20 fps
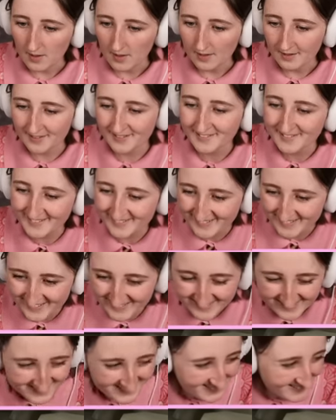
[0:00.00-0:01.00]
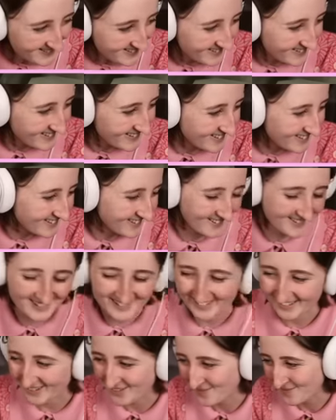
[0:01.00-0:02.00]
this is
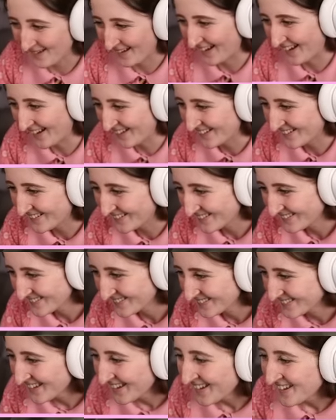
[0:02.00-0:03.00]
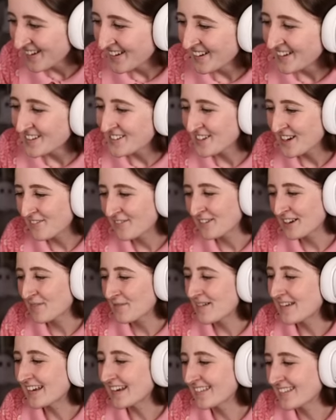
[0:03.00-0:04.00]
so bad. Jeffrey, you're
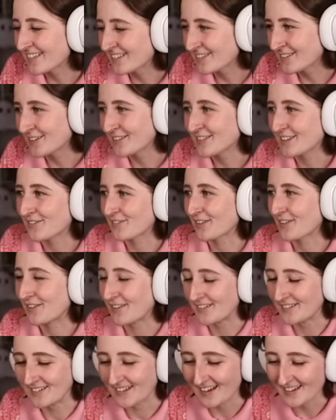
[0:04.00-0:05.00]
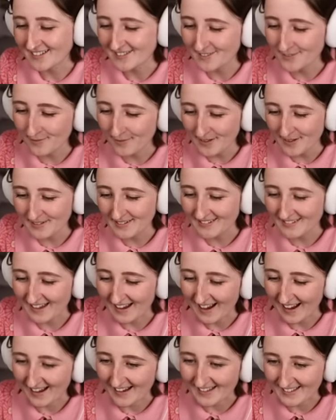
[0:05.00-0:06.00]
making this too difficult. I just want you to
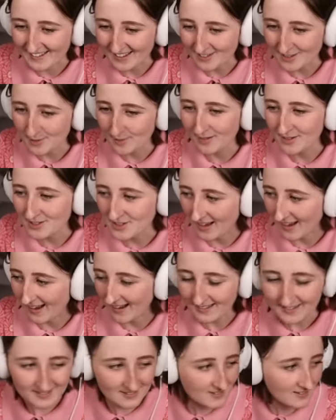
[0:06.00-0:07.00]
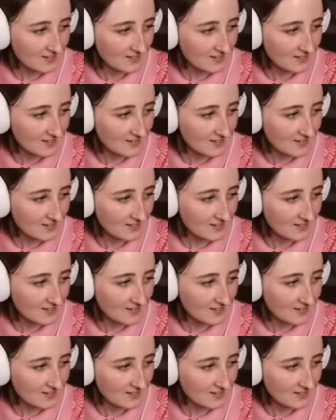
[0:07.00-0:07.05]
die. Is that too much to ask?